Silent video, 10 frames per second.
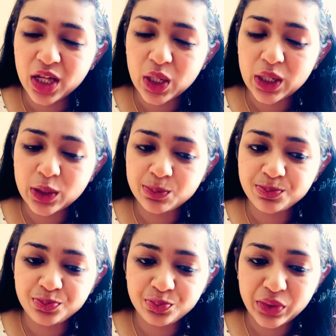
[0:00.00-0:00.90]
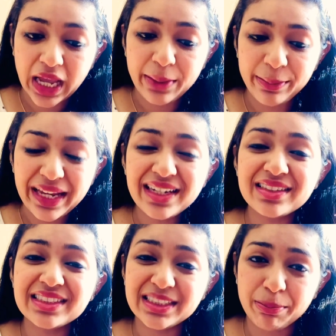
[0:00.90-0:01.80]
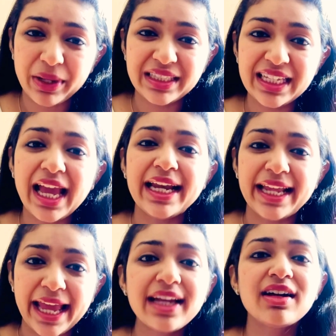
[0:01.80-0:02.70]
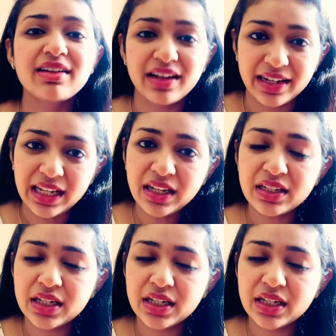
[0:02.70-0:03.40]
I made chapati and egg curry,